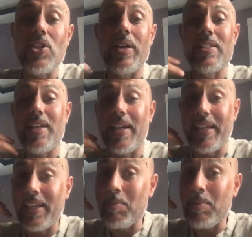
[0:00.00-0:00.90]
So it's
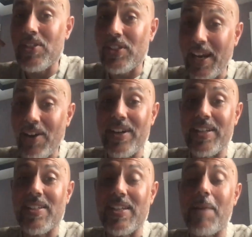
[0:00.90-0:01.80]
like, it can be scary
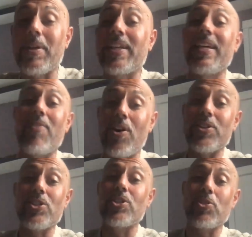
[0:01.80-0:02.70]
to say, I'm going to give all
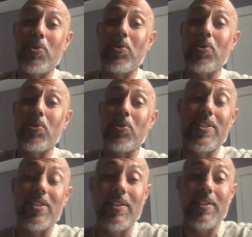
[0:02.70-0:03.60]
this control over
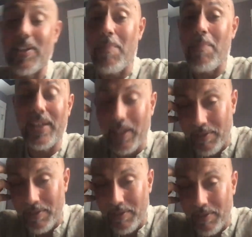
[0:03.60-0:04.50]
to, I'm thinking
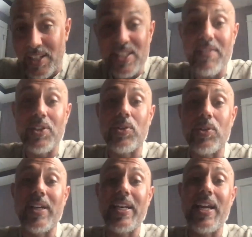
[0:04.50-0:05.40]
of like my
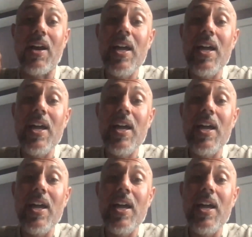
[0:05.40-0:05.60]
7-year-old right now.